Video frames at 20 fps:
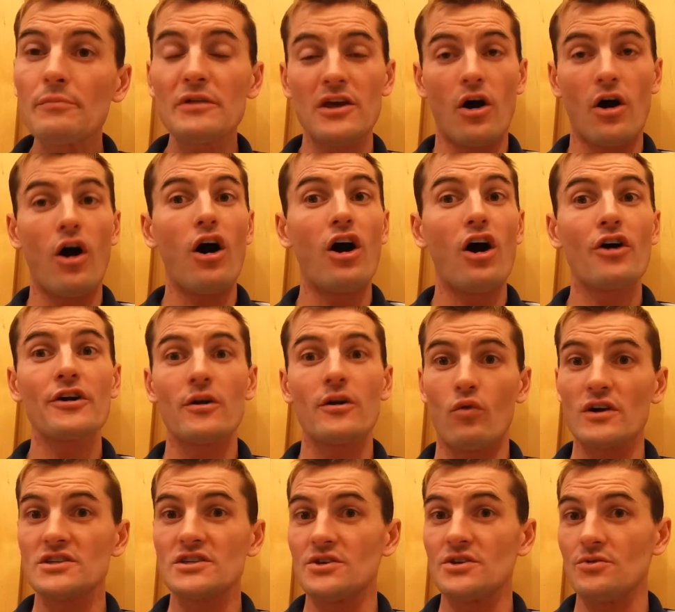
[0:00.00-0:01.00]
hard at
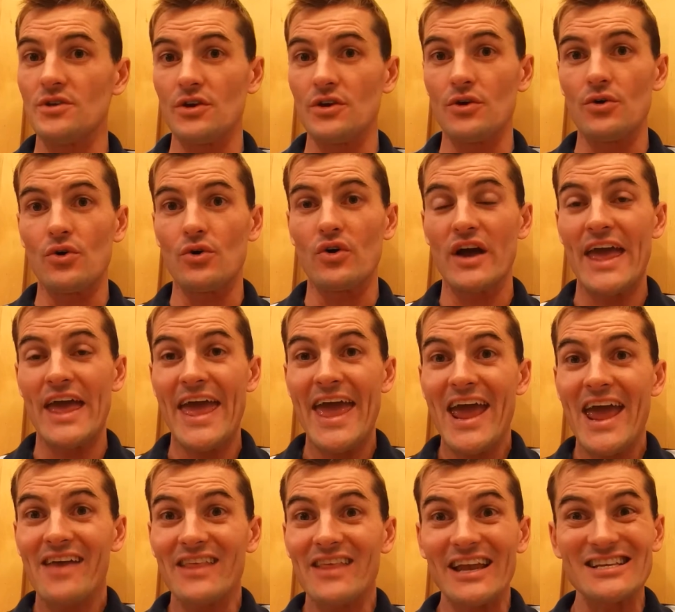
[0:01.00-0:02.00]
what you do.
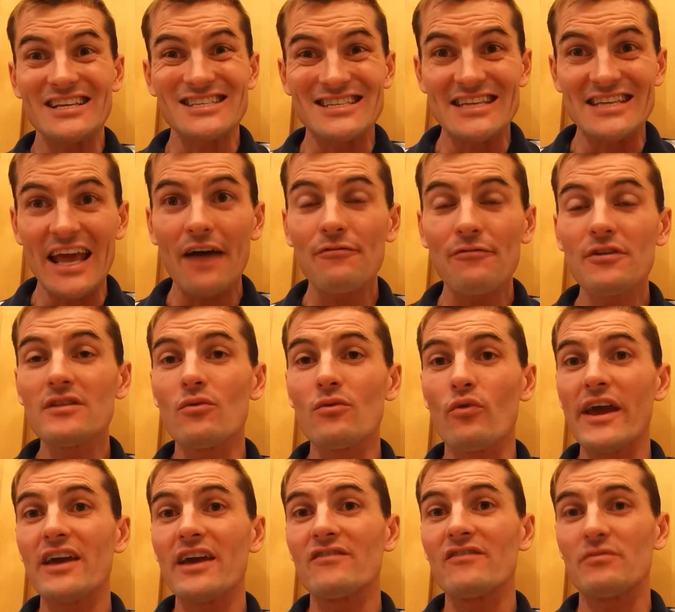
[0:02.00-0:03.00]
That is definitely the
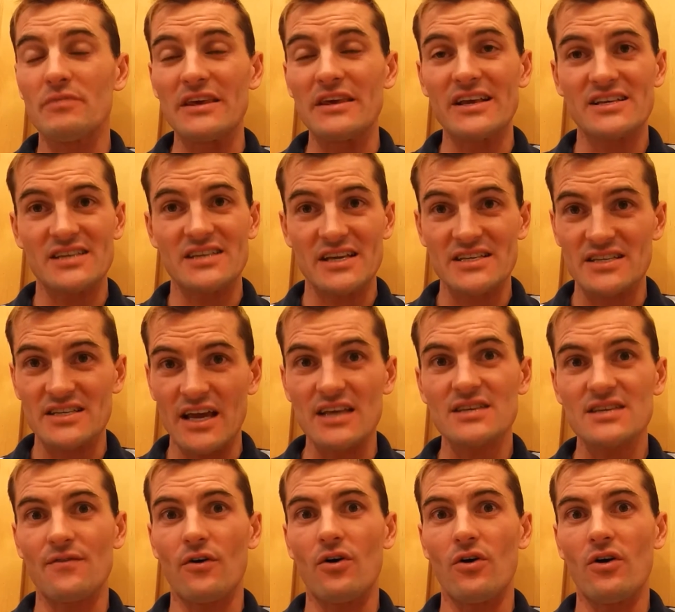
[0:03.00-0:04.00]
way of being
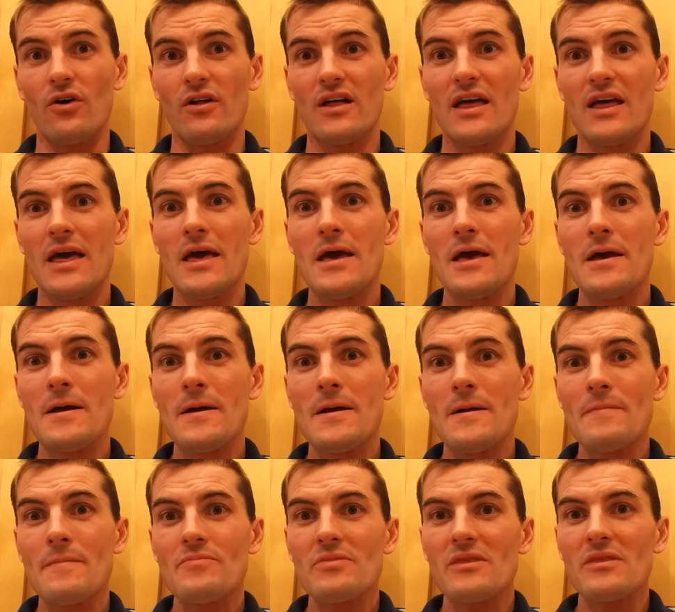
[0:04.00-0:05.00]
successful.
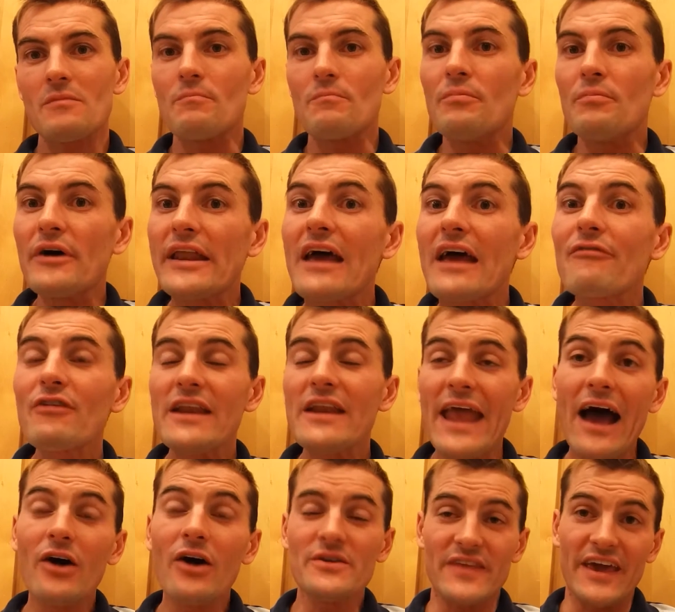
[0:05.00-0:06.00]
But every
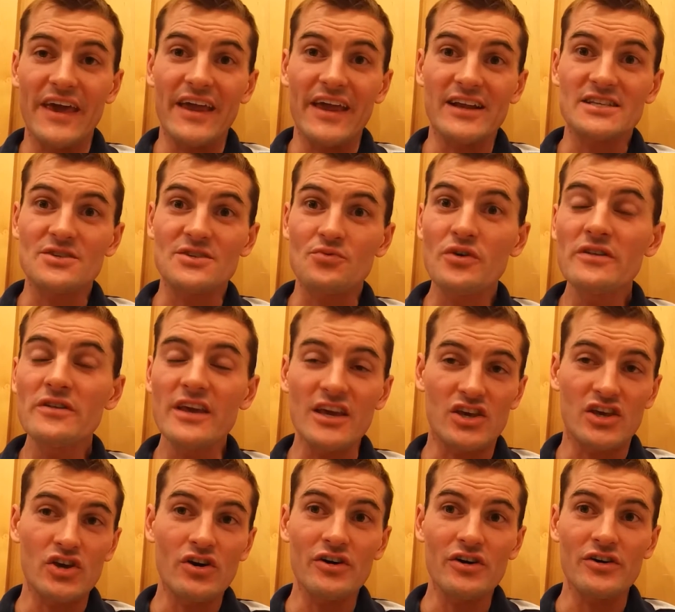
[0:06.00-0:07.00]
now and then, it's really
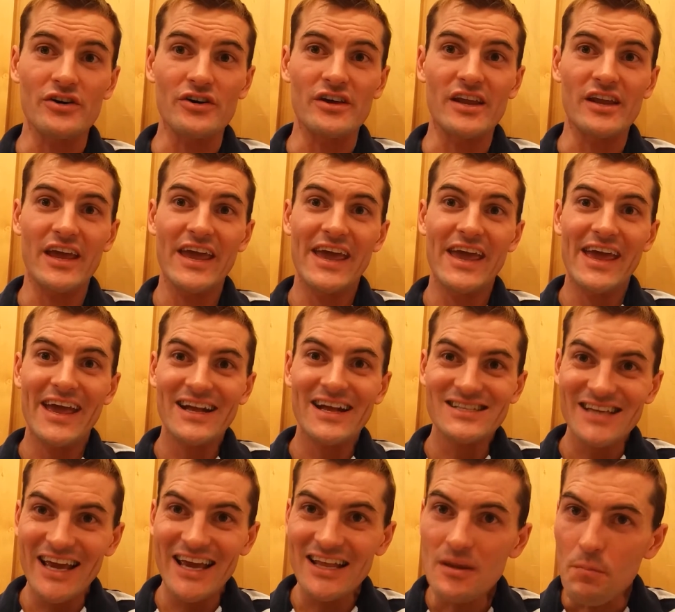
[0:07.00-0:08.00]
good
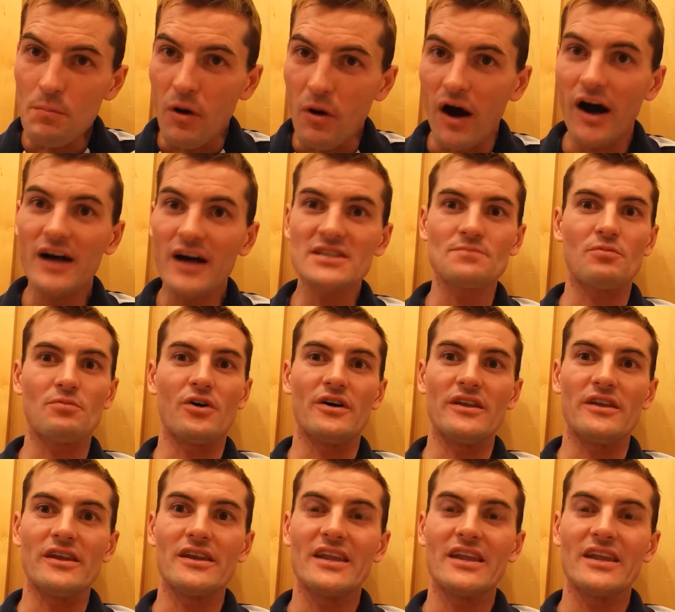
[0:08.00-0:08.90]
to hit the pause button